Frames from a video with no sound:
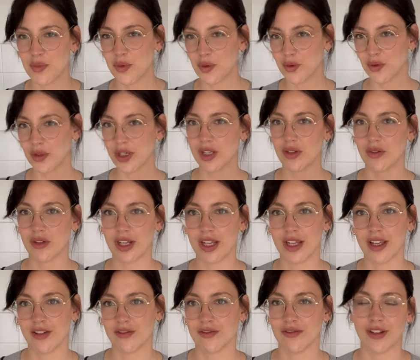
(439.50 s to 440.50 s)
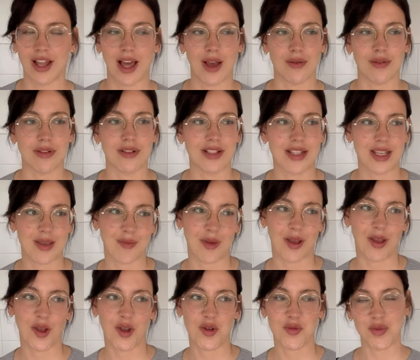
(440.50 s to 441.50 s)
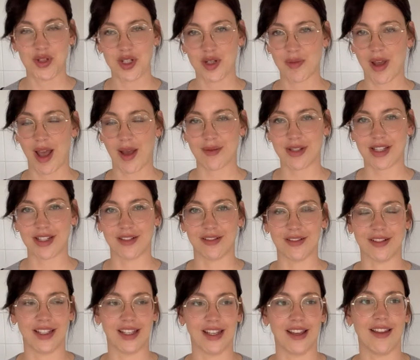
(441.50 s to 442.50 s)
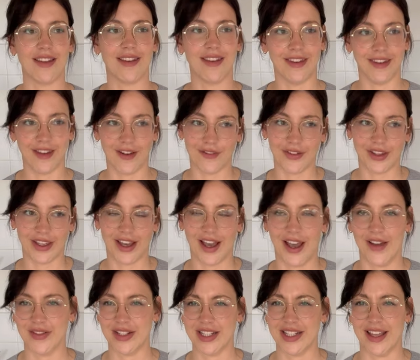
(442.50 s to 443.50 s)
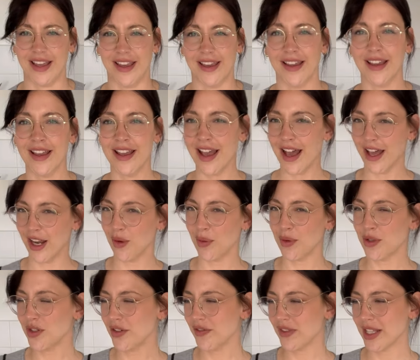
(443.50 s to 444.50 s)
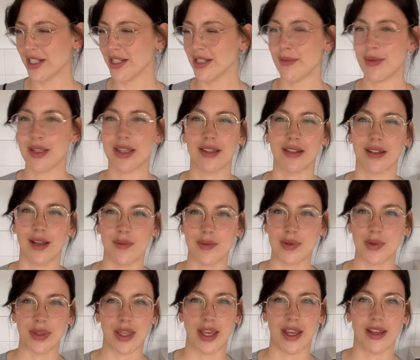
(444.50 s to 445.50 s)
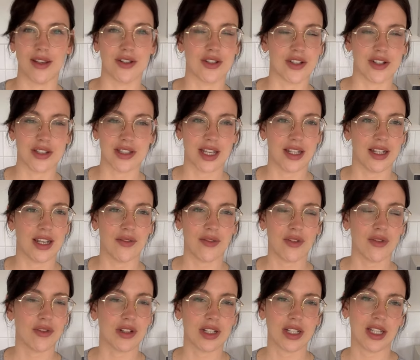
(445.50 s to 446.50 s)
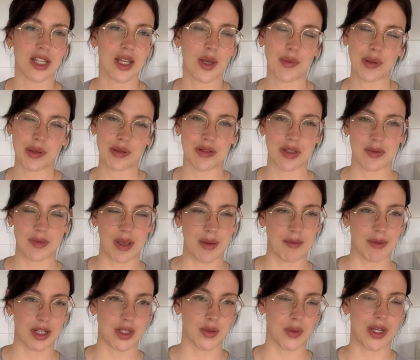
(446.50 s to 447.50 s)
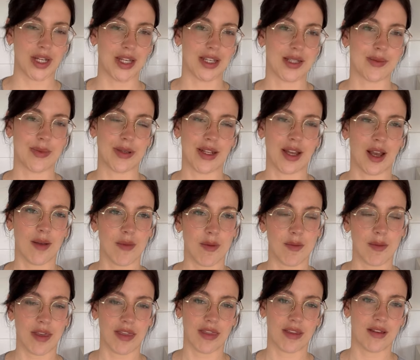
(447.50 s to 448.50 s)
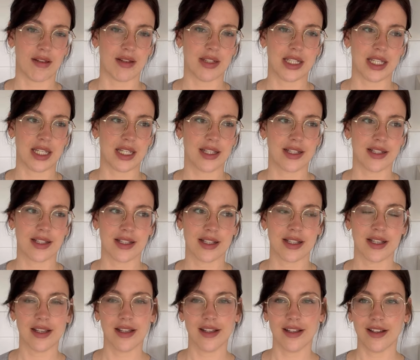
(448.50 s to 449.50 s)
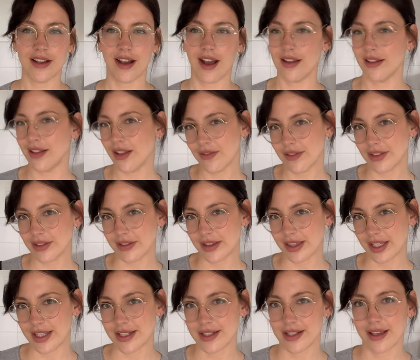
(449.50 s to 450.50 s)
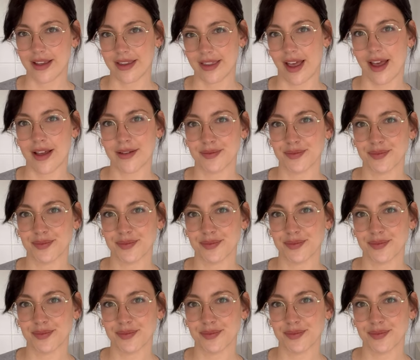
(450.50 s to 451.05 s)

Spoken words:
greenery and flowers in my home, which I'm absolutely loving, I have to say. And I wonder if that's something that comes with age, because that never really appealed to me in my 20s, but now I'm in my 30s. I love little things like that.